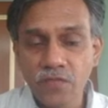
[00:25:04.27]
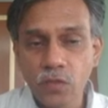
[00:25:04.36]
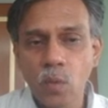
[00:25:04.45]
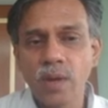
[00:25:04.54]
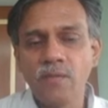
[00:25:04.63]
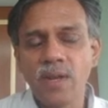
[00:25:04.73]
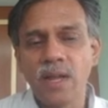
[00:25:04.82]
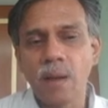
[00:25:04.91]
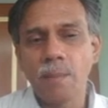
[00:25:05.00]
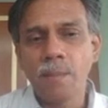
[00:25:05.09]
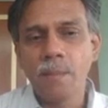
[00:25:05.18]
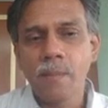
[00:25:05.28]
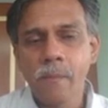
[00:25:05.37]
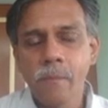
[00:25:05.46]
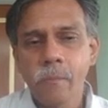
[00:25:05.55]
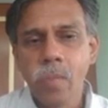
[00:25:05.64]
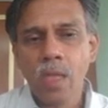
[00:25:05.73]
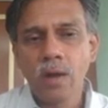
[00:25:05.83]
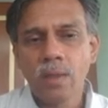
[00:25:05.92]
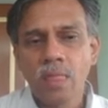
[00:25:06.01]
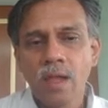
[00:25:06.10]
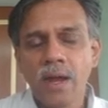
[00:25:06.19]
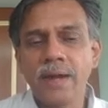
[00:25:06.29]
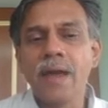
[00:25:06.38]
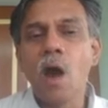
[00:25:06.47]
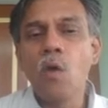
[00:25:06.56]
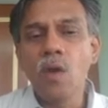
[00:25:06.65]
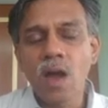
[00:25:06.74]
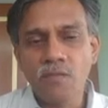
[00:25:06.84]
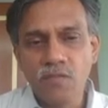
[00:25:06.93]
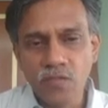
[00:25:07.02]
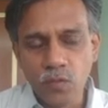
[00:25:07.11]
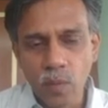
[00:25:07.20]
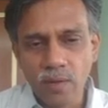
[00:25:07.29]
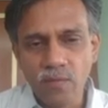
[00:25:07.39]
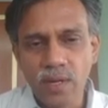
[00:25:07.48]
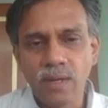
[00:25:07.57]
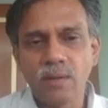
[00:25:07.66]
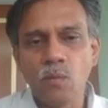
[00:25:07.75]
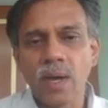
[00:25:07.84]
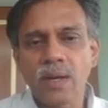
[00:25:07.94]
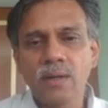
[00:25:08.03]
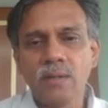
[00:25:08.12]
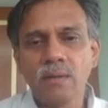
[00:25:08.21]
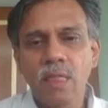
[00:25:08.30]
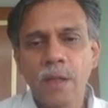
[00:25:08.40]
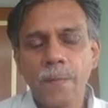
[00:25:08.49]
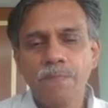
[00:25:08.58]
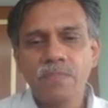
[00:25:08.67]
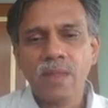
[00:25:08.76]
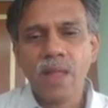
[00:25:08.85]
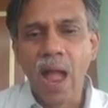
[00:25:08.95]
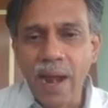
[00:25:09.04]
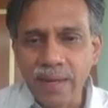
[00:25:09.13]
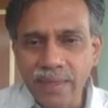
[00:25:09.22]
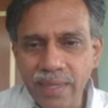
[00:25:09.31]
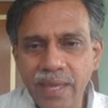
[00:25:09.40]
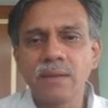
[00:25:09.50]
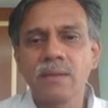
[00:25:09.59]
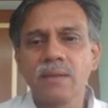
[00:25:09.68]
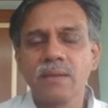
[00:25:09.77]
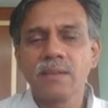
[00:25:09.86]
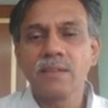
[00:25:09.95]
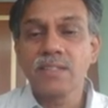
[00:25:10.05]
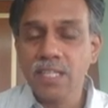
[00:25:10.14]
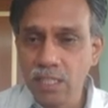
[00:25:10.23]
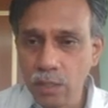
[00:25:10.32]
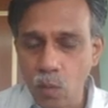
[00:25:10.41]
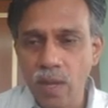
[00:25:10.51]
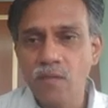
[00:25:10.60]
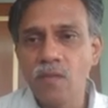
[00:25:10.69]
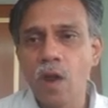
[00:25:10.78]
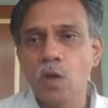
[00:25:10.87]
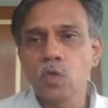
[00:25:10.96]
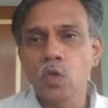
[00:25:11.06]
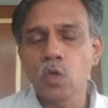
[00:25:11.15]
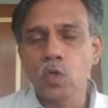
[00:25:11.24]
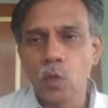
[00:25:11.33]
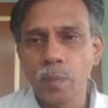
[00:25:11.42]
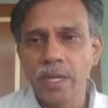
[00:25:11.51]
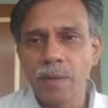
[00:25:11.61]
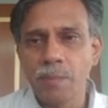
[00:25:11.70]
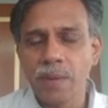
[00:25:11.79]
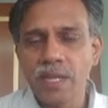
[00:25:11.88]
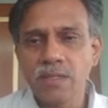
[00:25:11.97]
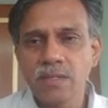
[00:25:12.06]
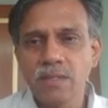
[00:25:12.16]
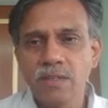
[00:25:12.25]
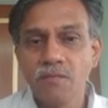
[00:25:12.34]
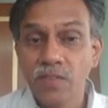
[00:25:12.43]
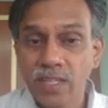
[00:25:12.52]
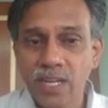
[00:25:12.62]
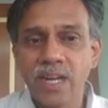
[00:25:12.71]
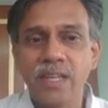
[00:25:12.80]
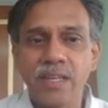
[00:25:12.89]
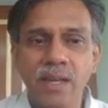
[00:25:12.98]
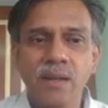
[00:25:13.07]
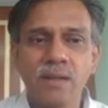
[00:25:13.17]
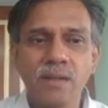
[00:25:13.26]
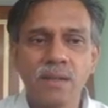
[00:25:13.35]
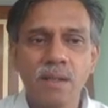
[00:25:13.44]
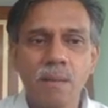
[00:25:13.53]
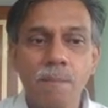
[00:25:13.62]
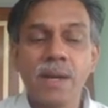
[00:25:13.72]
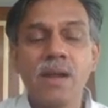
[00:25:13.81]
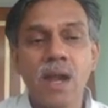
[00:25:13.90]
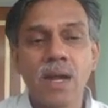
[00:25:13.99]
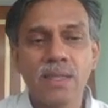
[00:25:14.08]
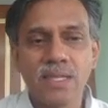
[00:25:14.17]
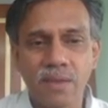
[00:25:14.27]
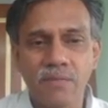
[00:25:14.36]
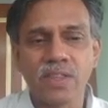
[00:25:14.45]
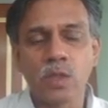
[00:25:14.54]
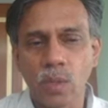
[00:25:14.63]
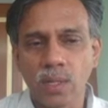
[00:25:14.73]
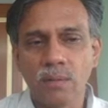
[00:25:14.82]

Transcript: one will come, and how long fifth one will work, and then sixth one will also should be replaced within a year, but not the seventh one.